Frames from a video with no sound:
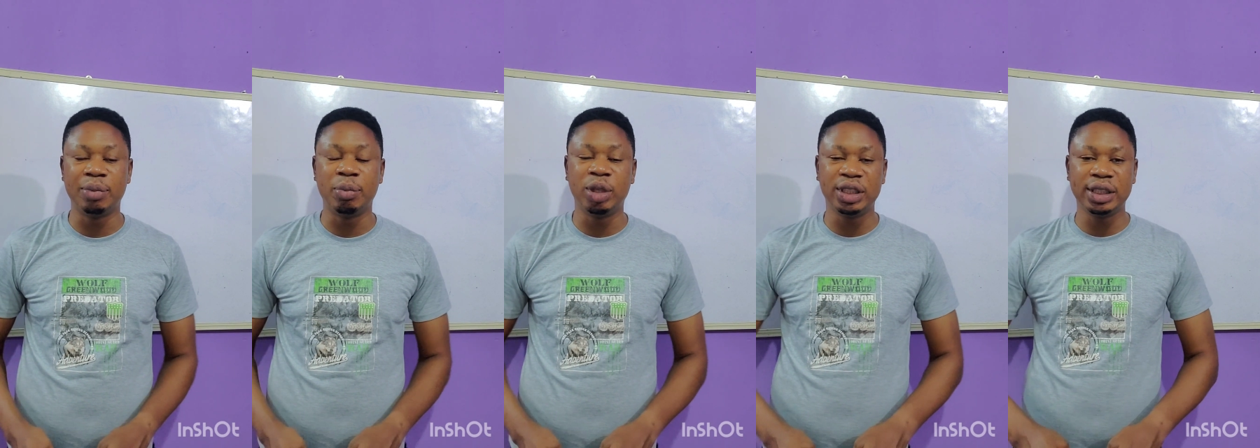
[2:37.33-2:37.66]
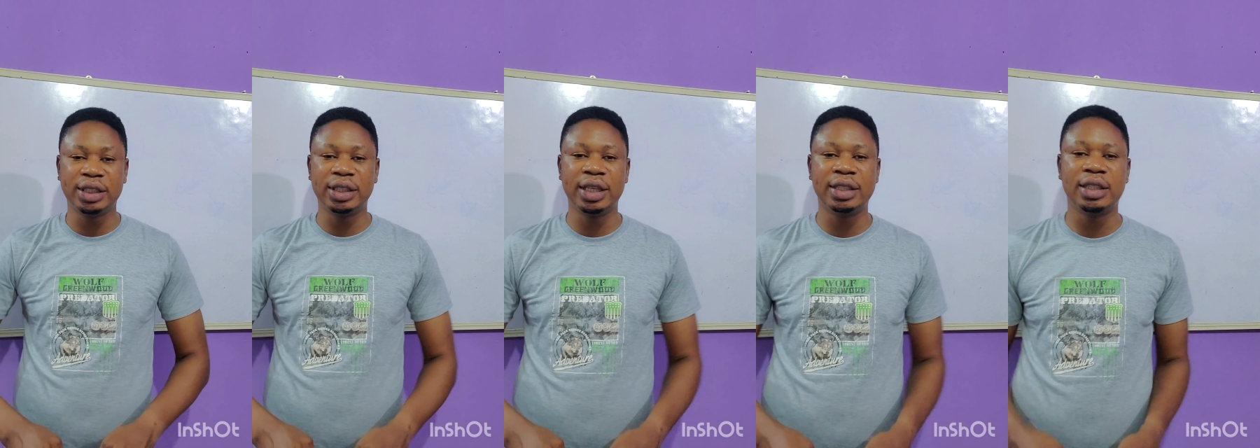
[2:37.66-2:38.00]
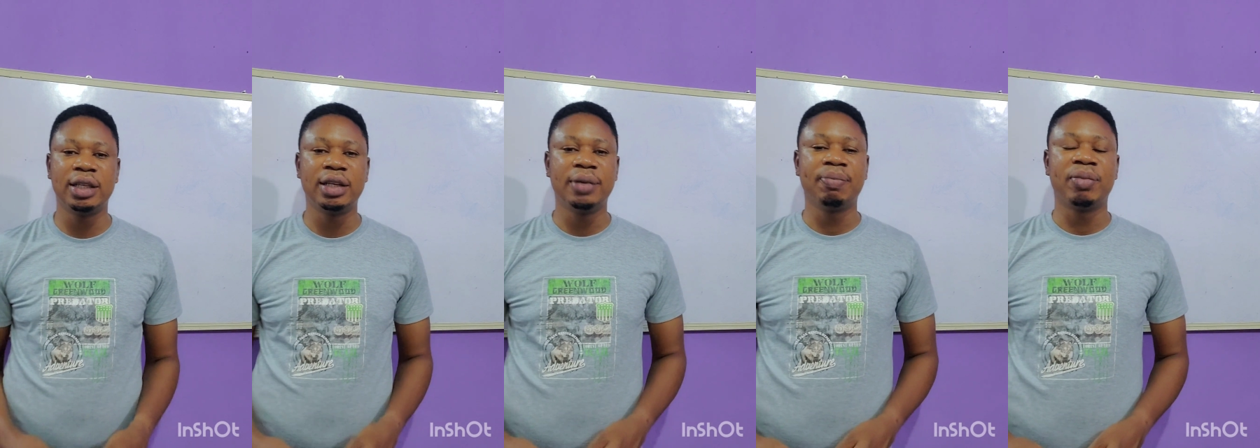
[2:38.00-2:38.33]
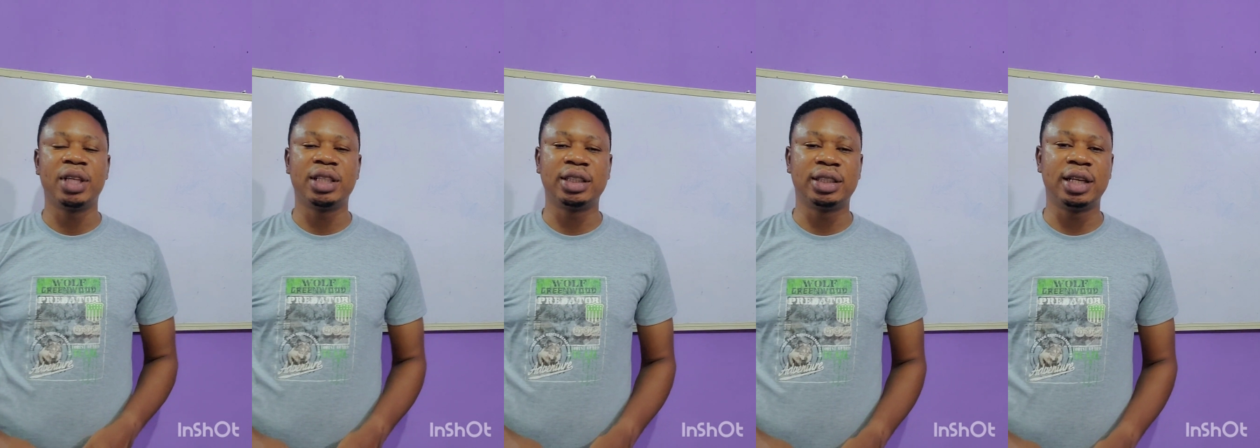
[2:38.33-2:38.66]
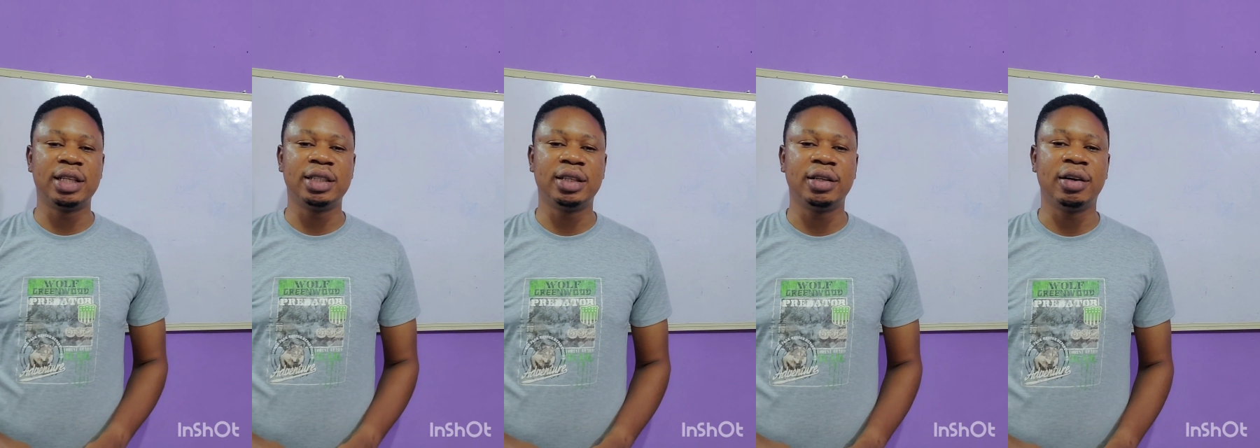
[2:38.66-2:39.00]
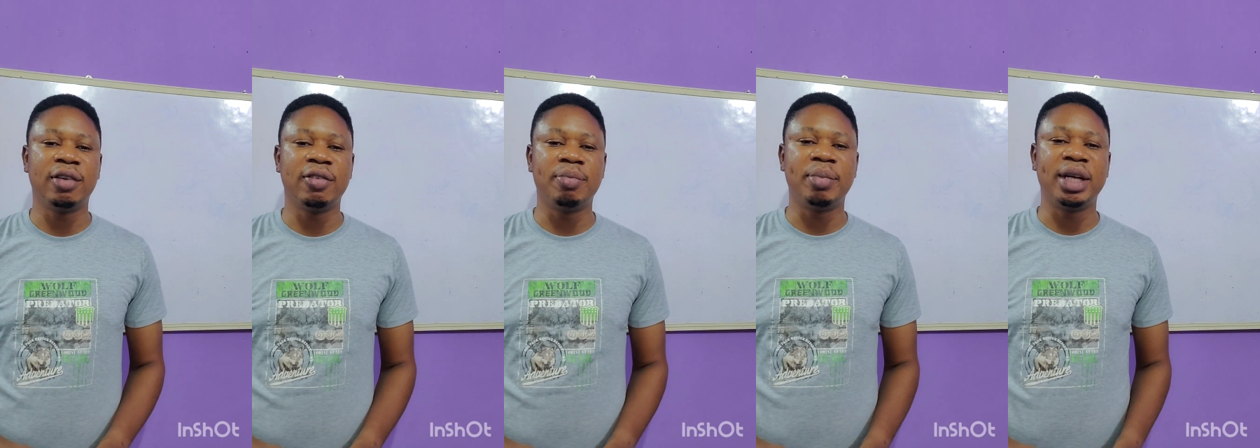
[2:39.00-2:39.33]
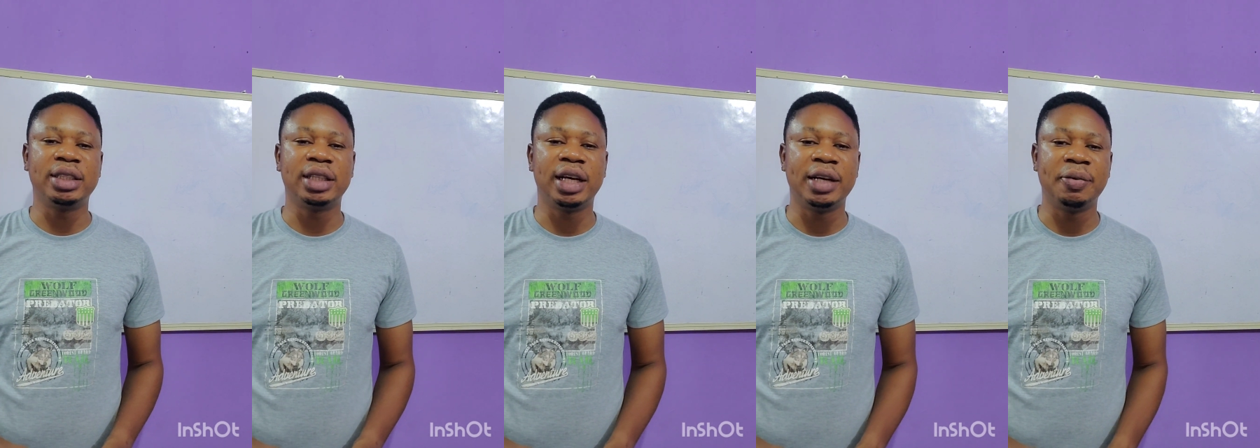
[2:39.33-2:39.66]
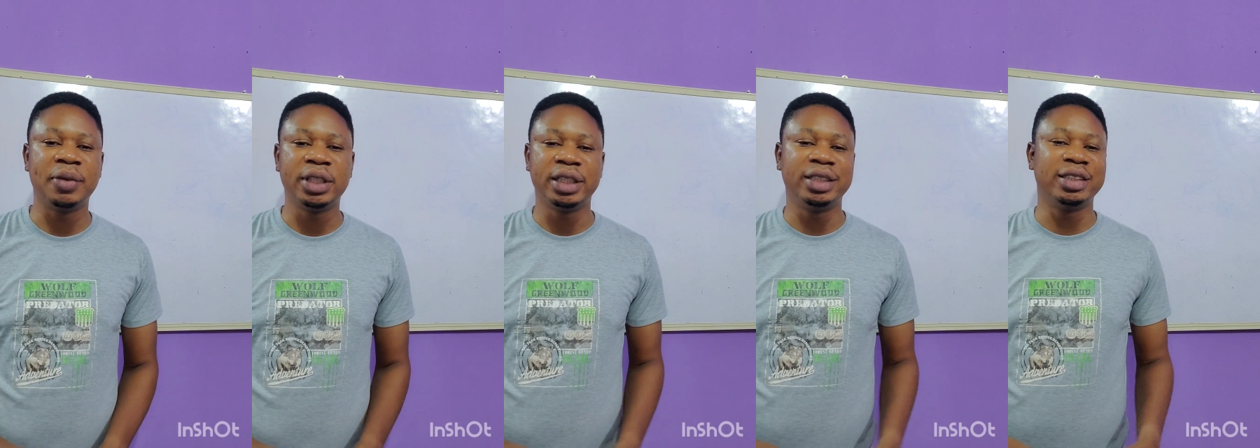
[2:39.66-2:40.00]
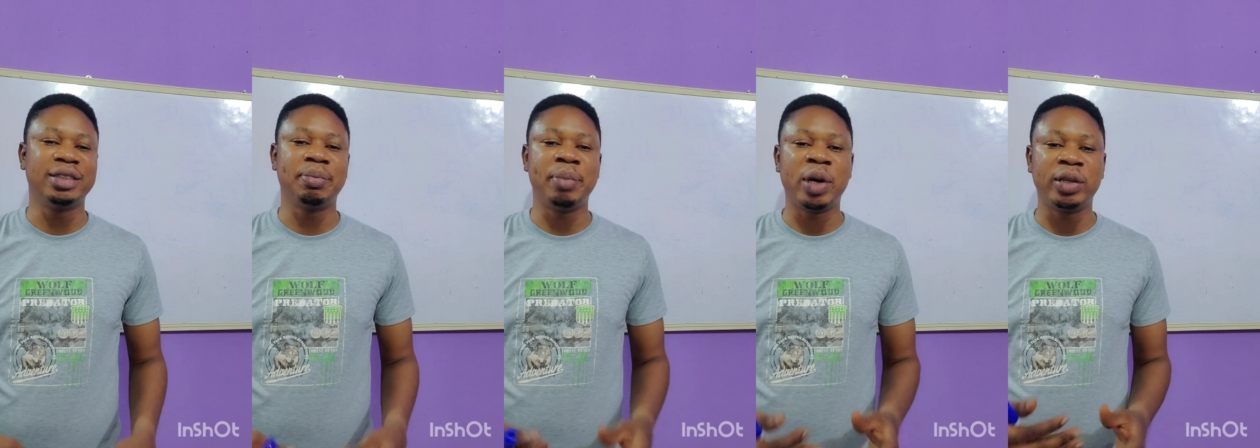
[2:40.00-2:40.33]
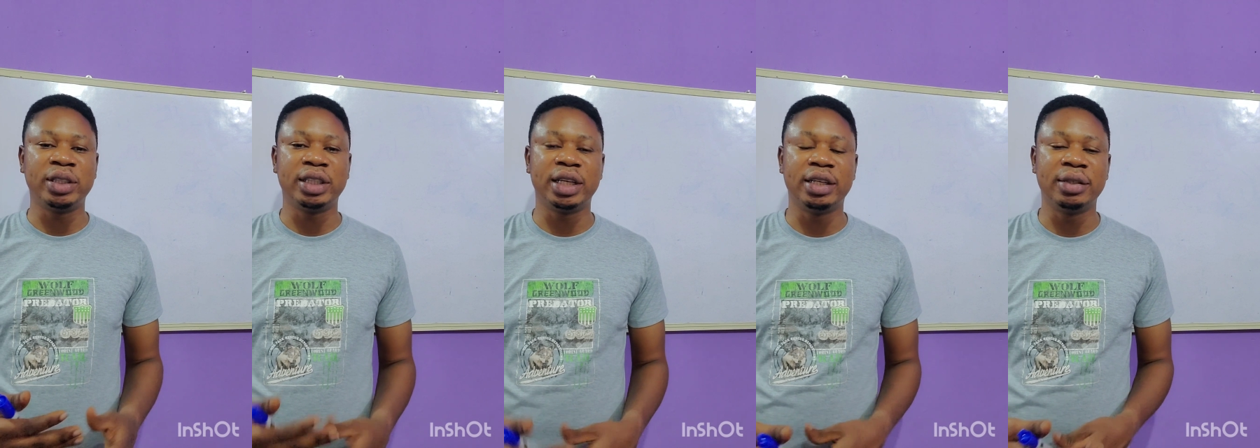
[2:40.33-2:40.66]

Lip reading: A molten state is a state of matter in which it is melted.